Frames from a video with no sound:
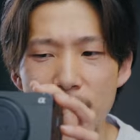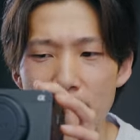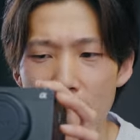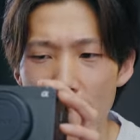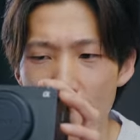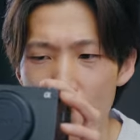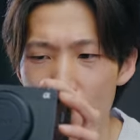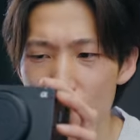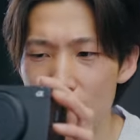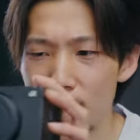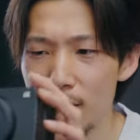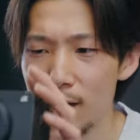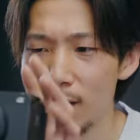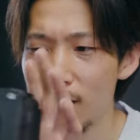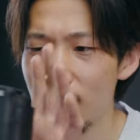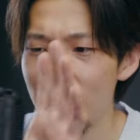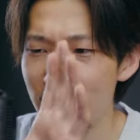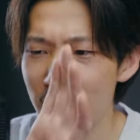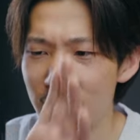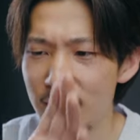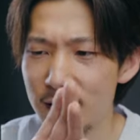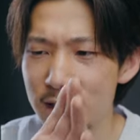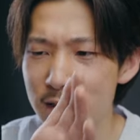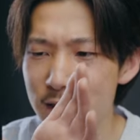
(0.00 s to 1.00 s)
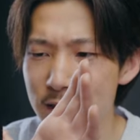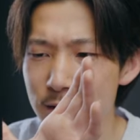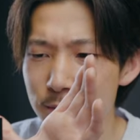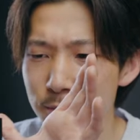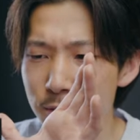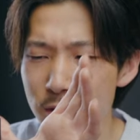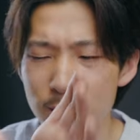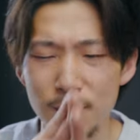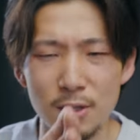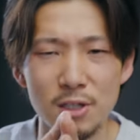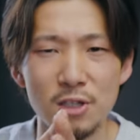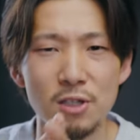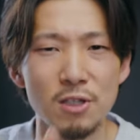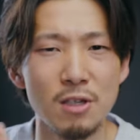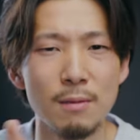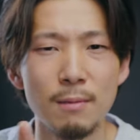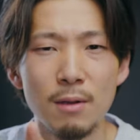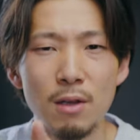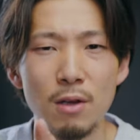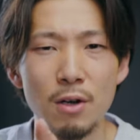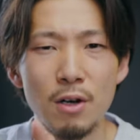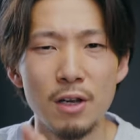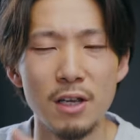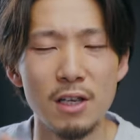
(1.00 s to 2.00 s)
camera, has pretty much
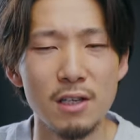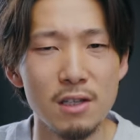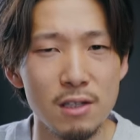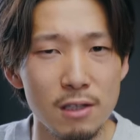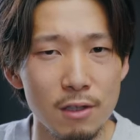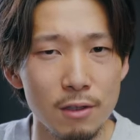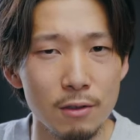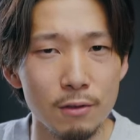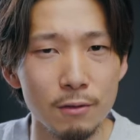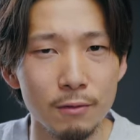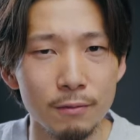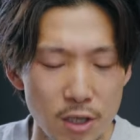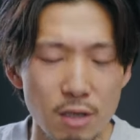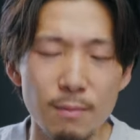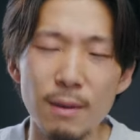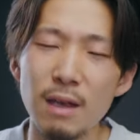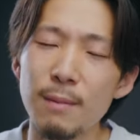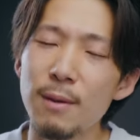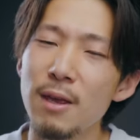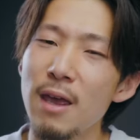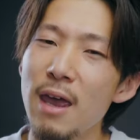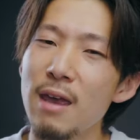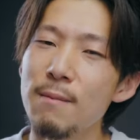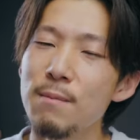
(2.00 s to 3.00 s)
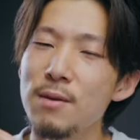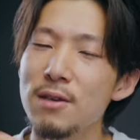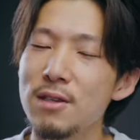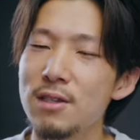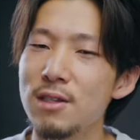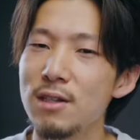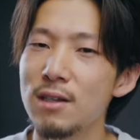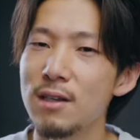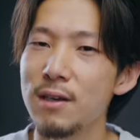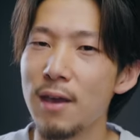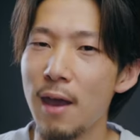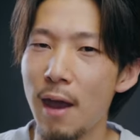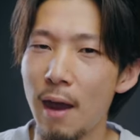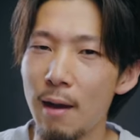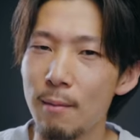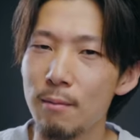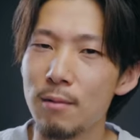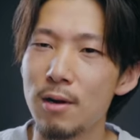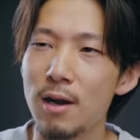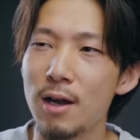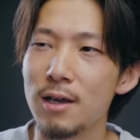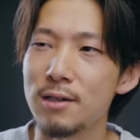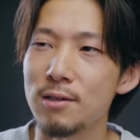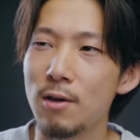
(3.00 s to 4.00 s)
similar issue. So maybe APS-C
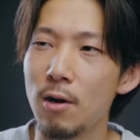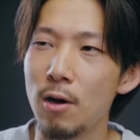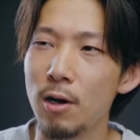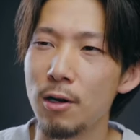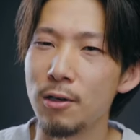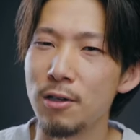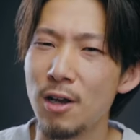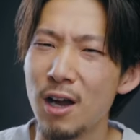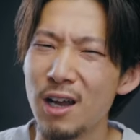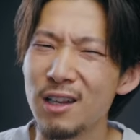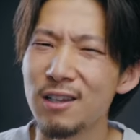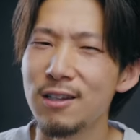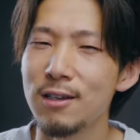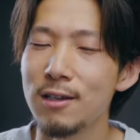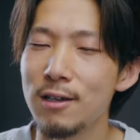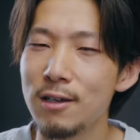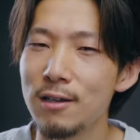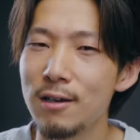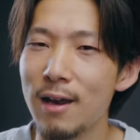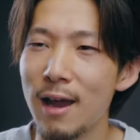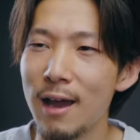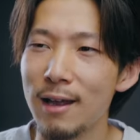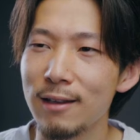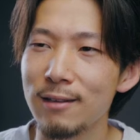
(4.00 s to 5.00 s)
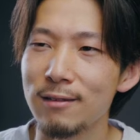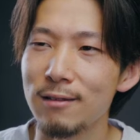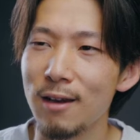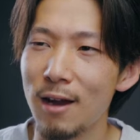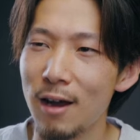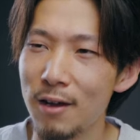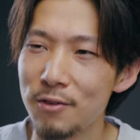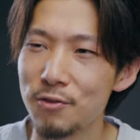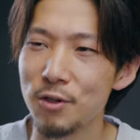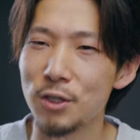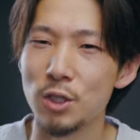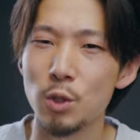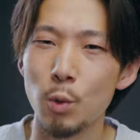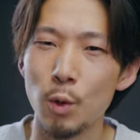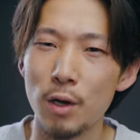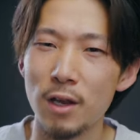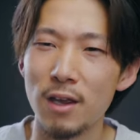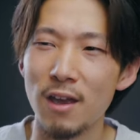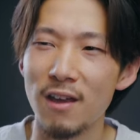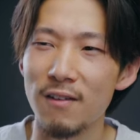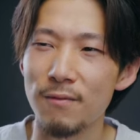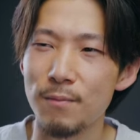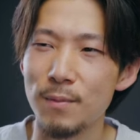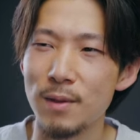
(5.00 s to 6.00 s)
cameras are not good at 120
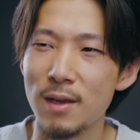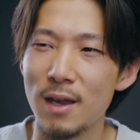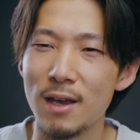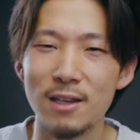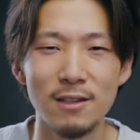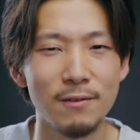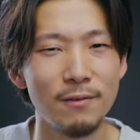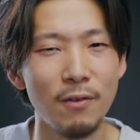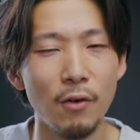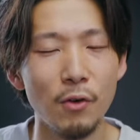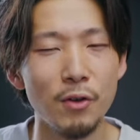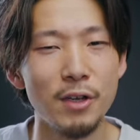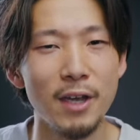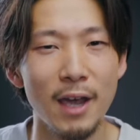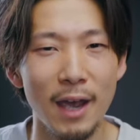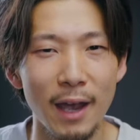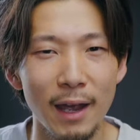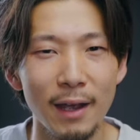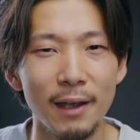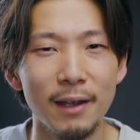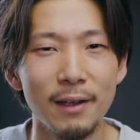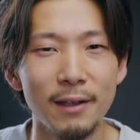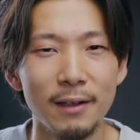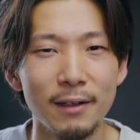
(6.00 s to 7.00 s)
fps 4K.